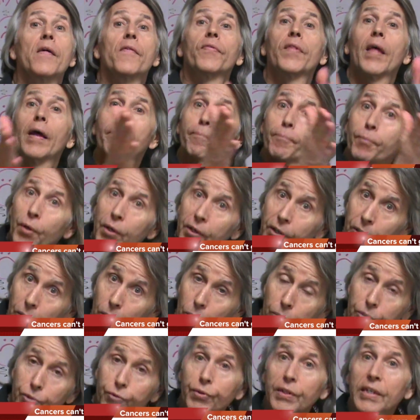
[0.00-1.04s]
that put
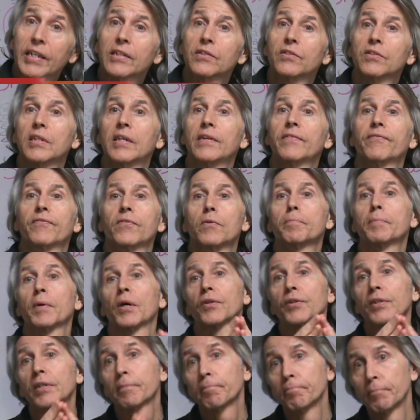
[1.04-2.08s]
nutrients in for
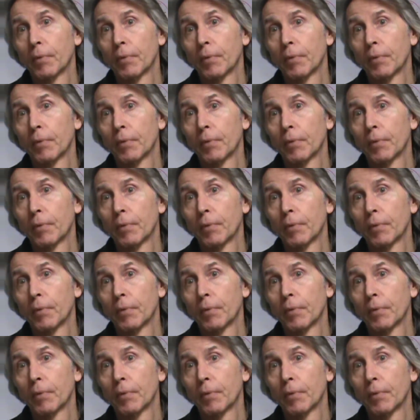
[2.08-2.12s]
building